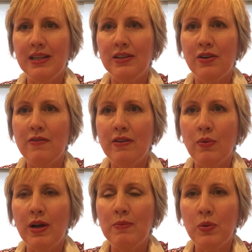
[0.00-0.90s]
in an
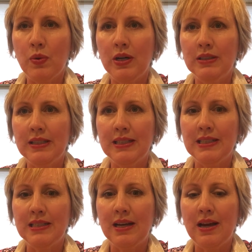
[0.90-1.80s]
Overwhelmed World.
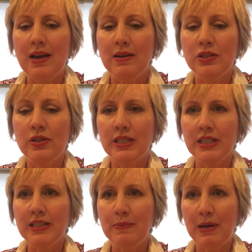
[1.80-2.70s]
It's a
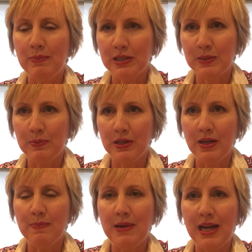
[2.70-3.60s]
traditionally published
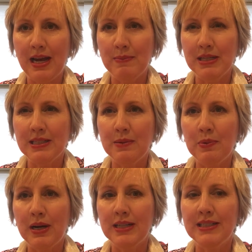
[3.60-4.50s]
book by Abingdon
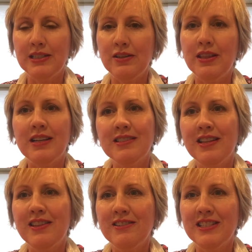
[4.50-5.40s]
Press,
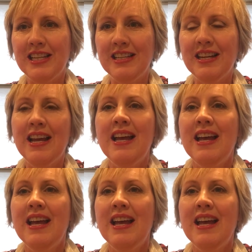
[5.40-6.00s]
2013.